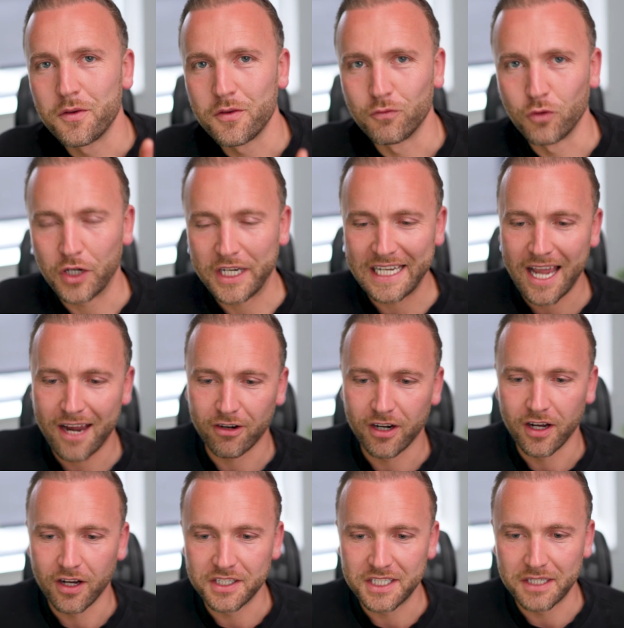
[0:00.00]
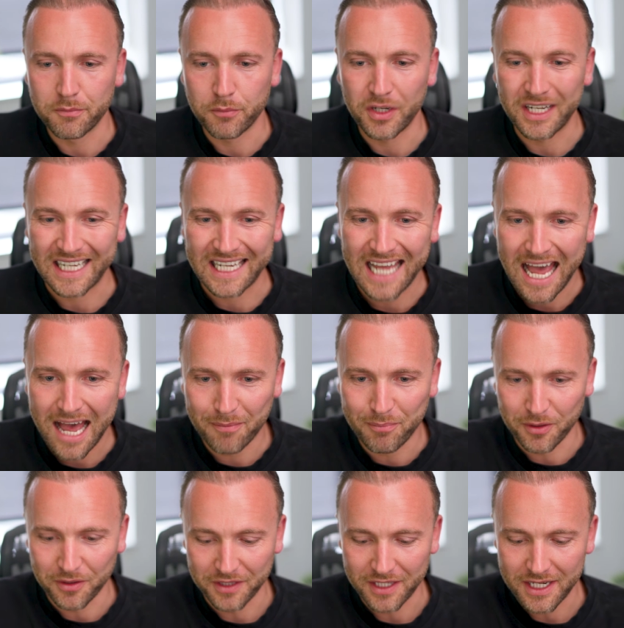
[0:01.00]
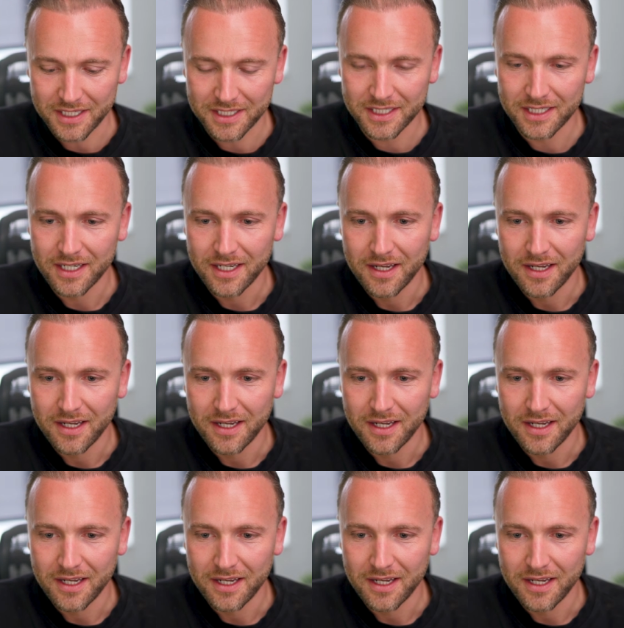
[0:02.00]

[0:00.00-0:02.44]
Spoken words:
Rookie error, I didn't put a cap on this.